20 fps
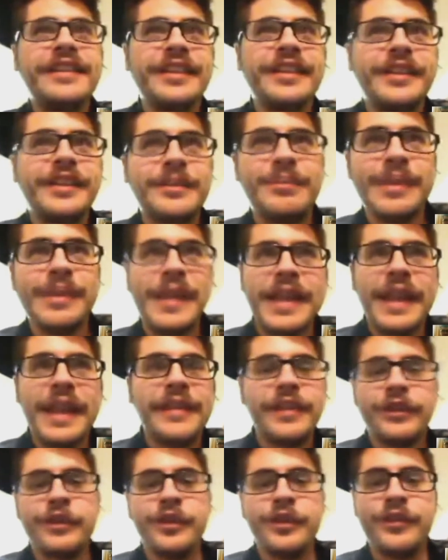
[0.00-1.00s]
to be in the
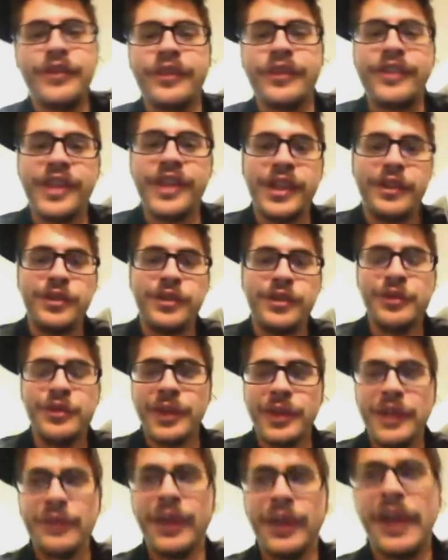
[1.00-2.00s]
215,
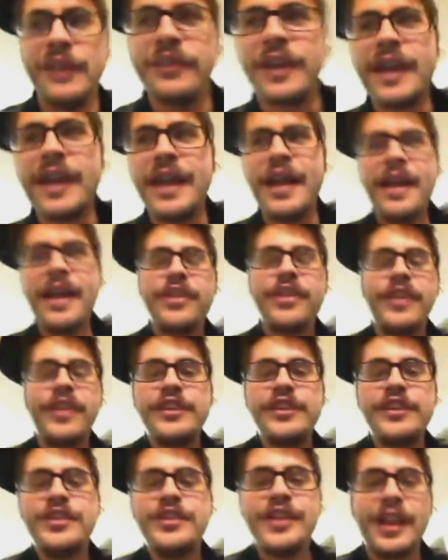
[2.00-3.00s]
220 range. Think
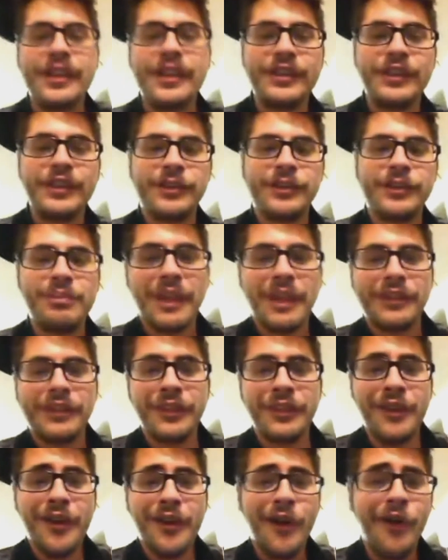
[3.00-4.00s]
Jason
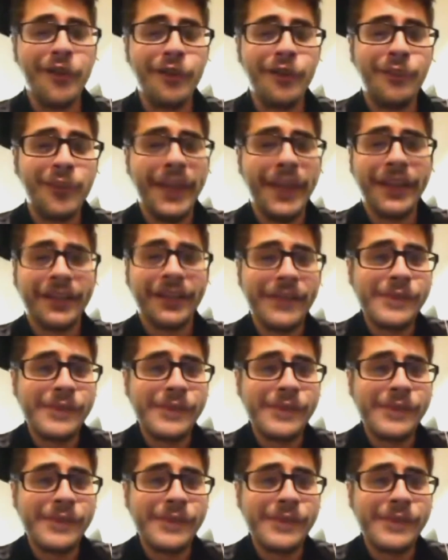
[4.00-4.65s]
Spezza on a wing,